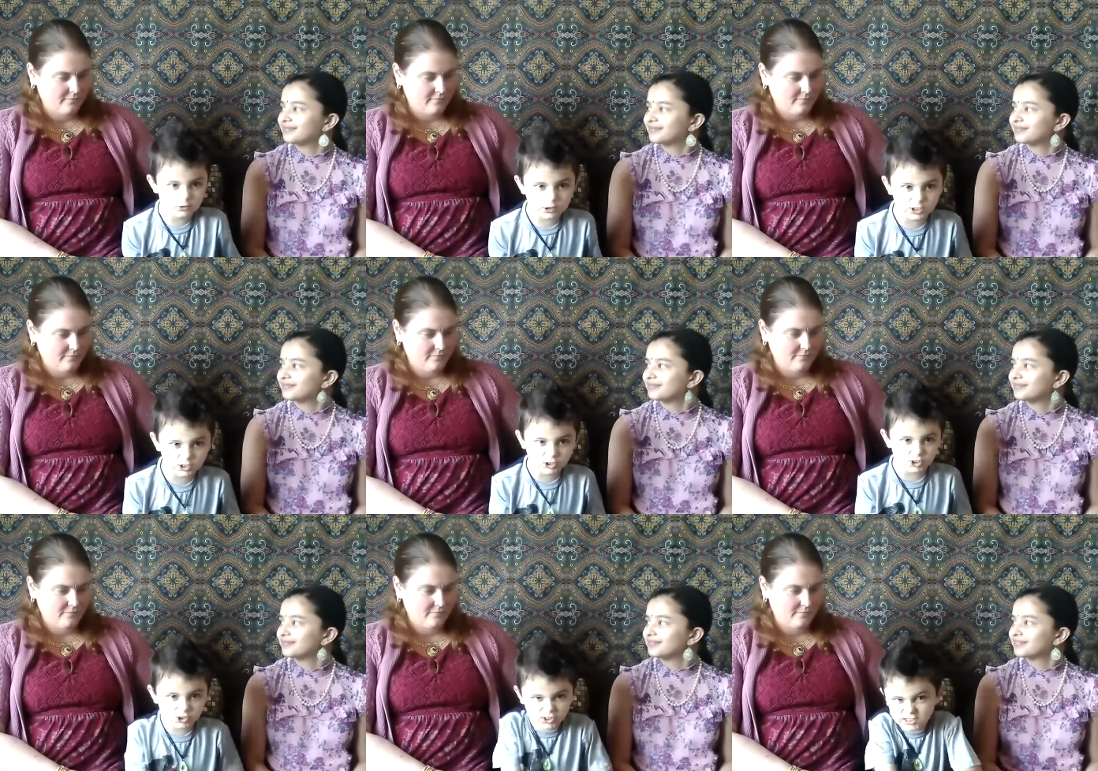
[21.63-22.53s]
Speaker 1: an
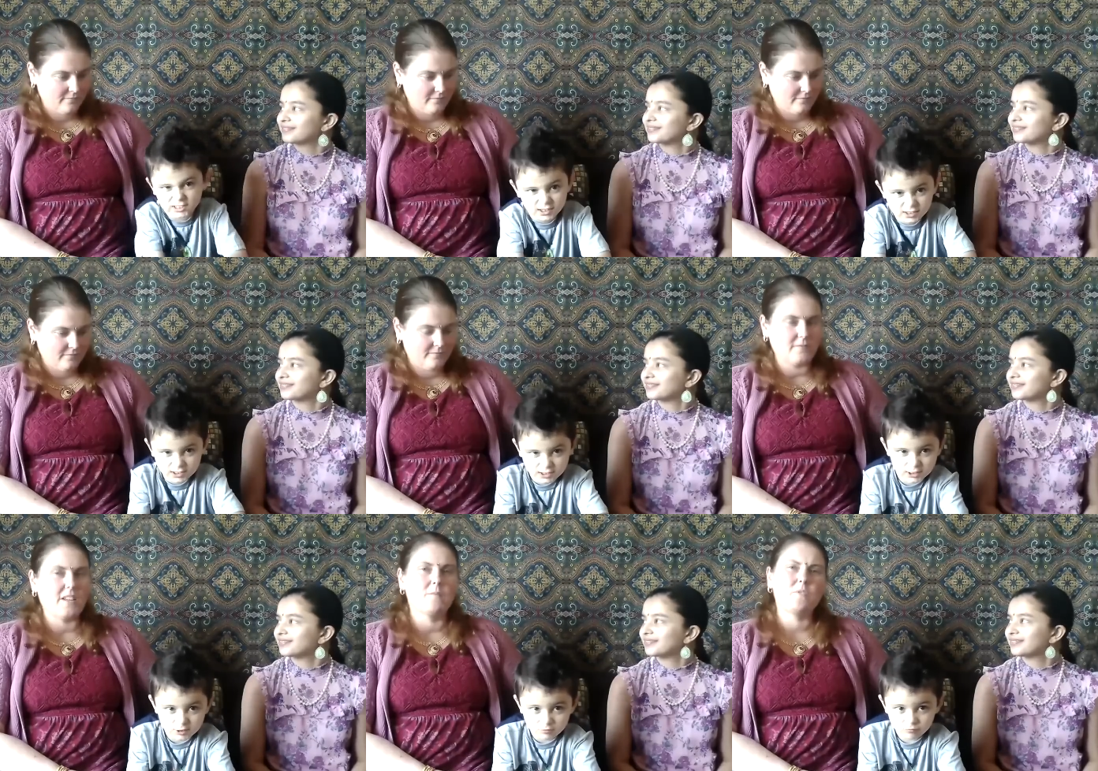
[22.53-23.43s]
Oreo candy.
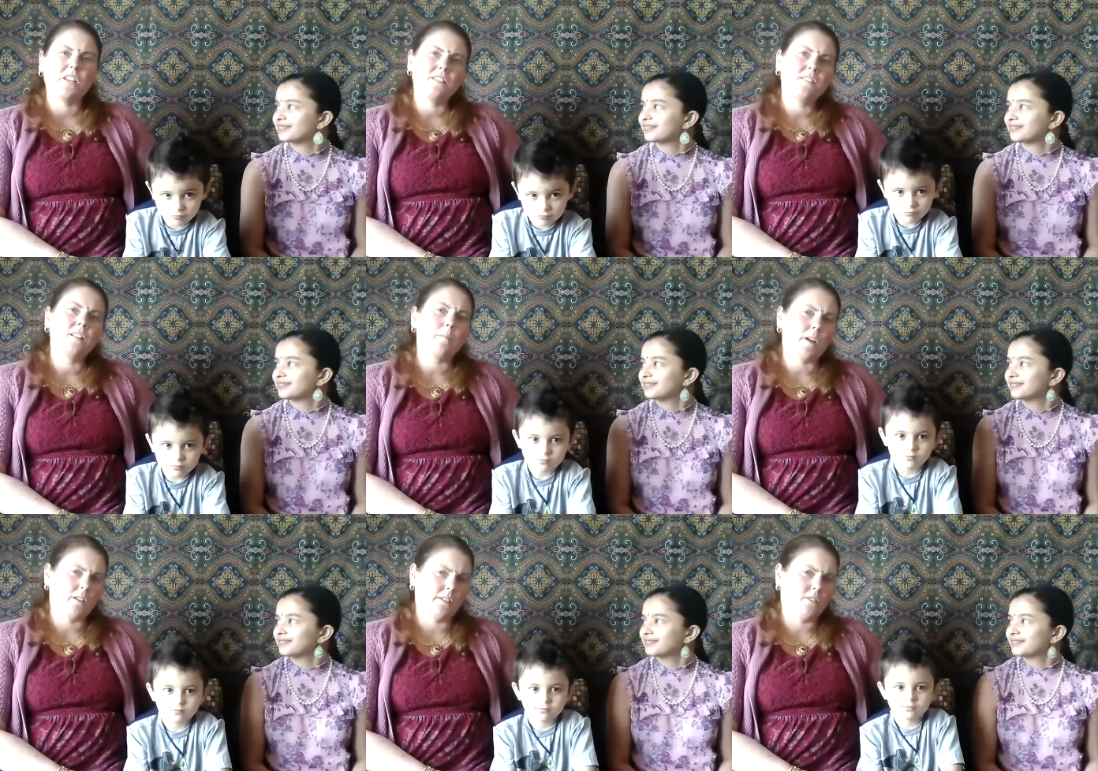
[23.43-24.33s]
Yep, Jaden
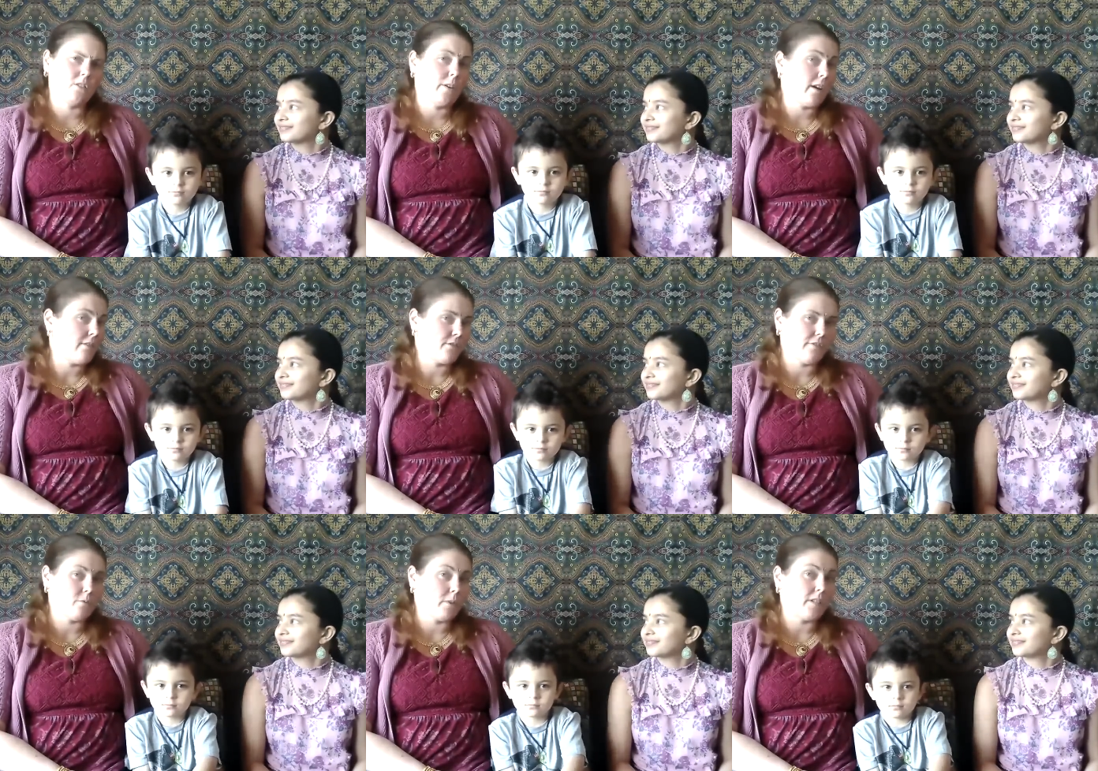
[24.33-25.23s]
apparently is going after
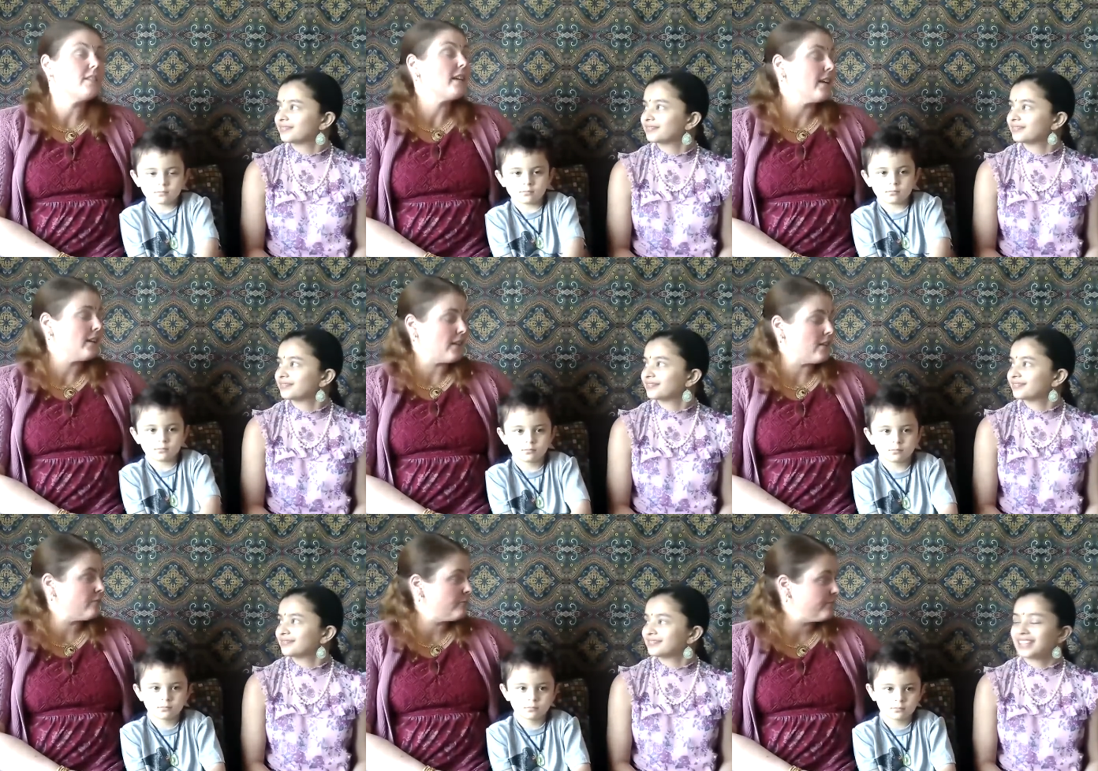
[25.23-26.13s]
everybody's candy.
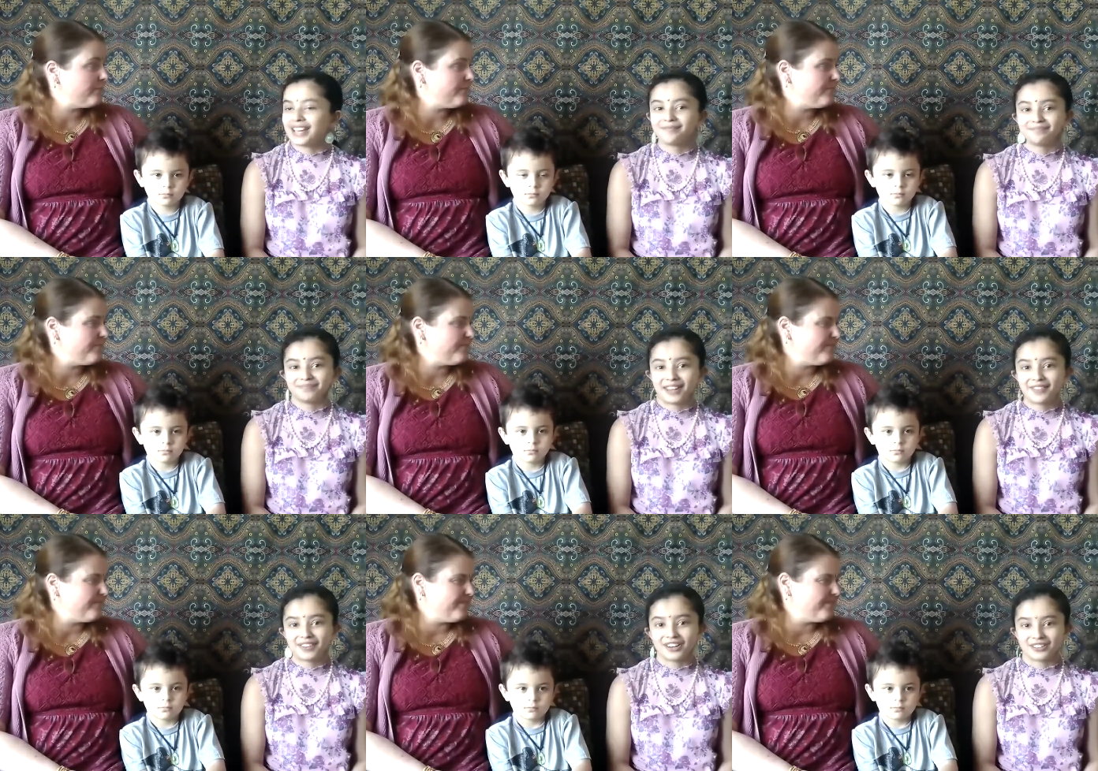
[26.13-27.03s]
Speaker 2: Yep,
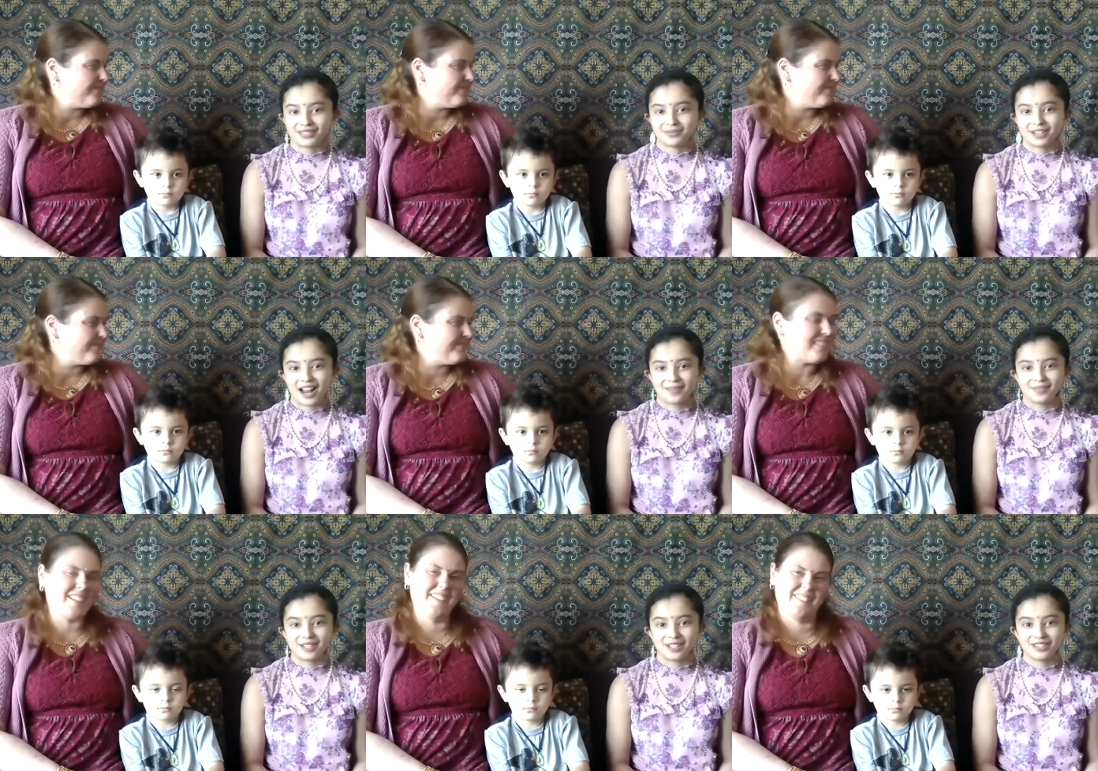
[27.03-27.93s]
if you don't
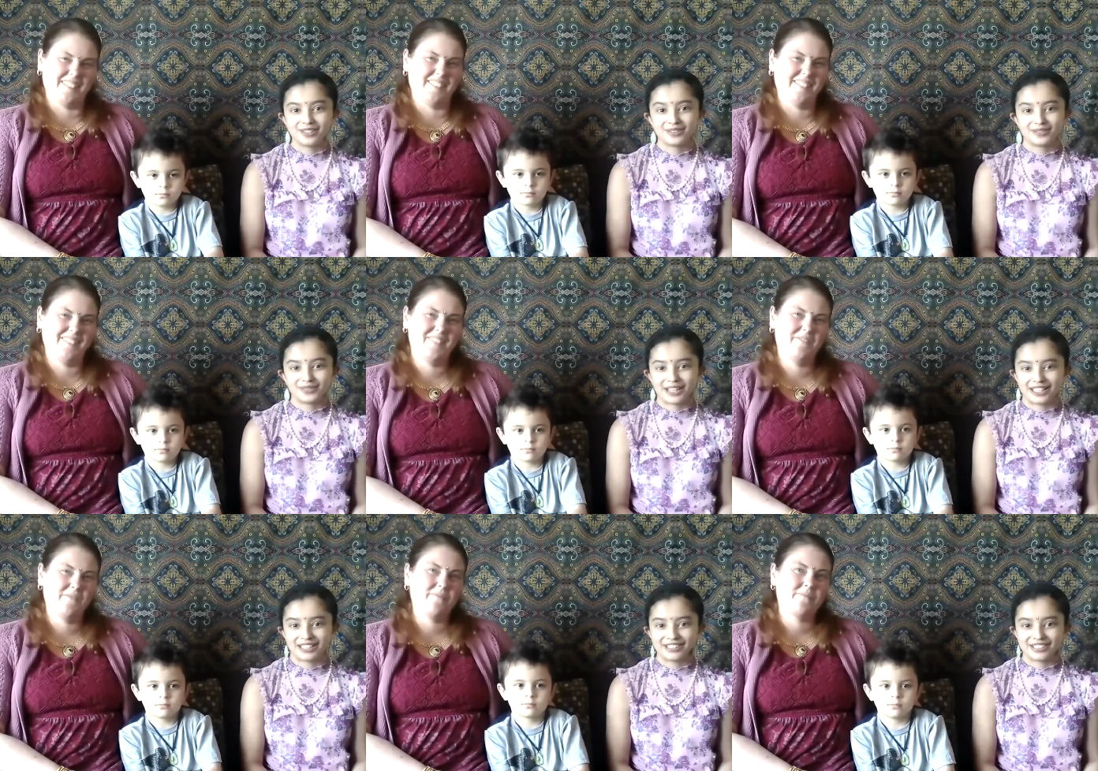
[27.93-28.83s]
subscribe, so you
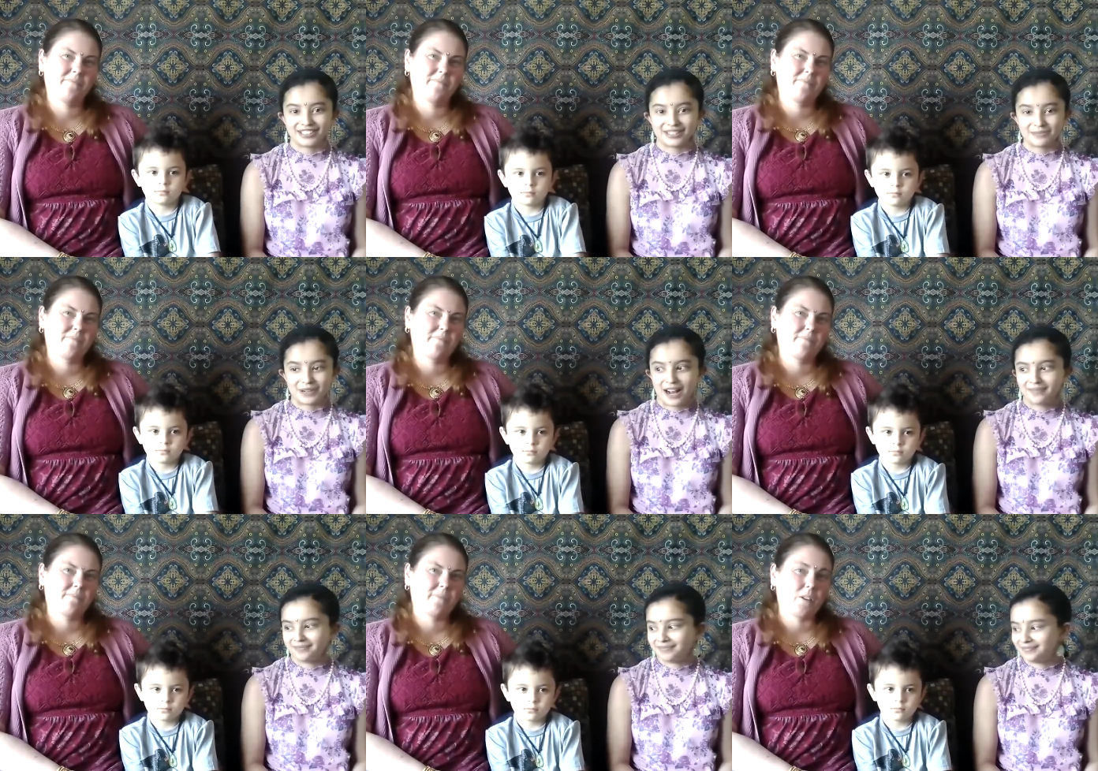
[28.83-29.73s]
really should
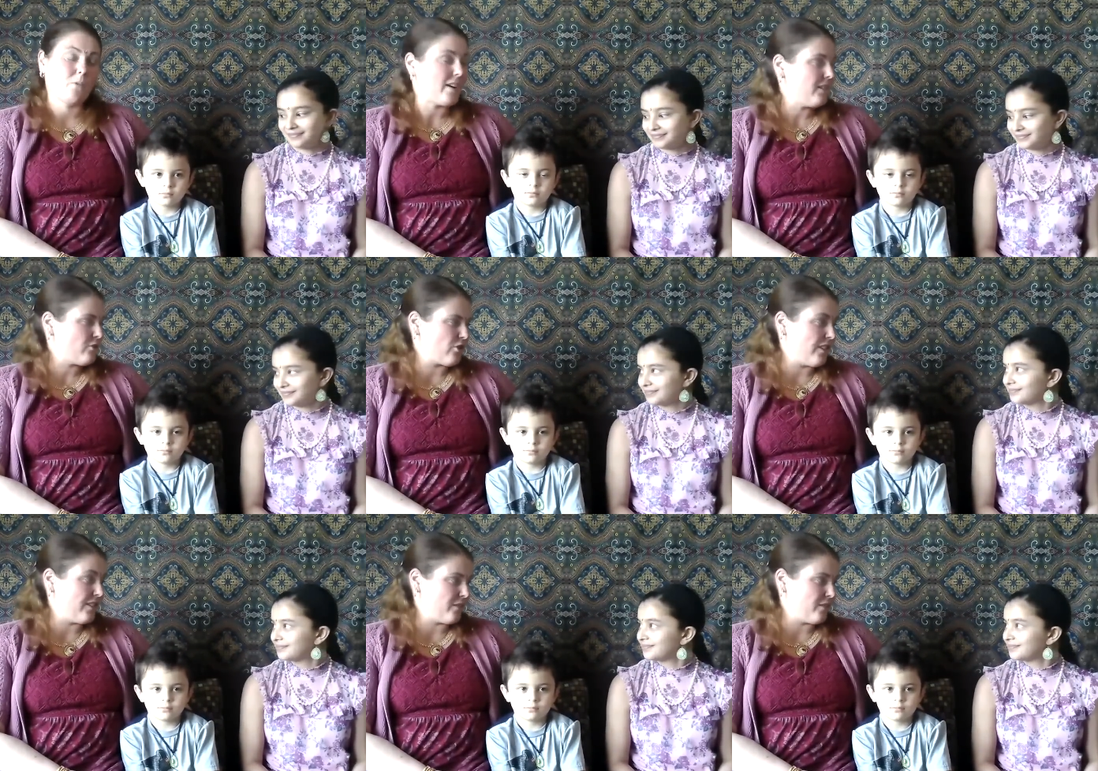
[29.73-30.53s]
subscribe.
Speaker 1: Why else should they